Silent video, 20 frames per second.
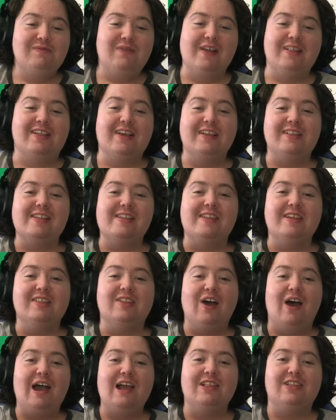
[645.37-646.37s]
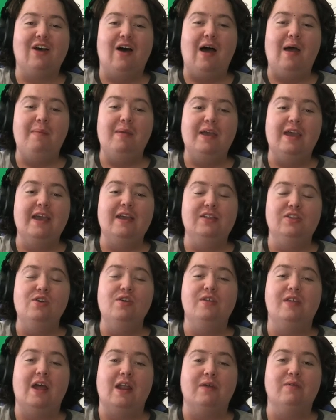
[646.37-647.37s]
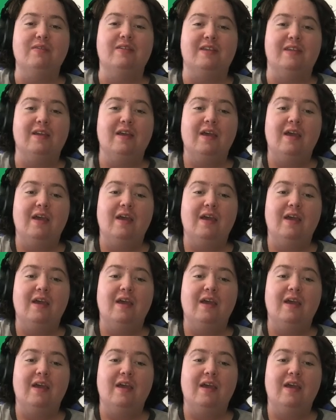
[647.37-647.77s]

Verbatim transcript: Fancy, this entire time he knew that it was...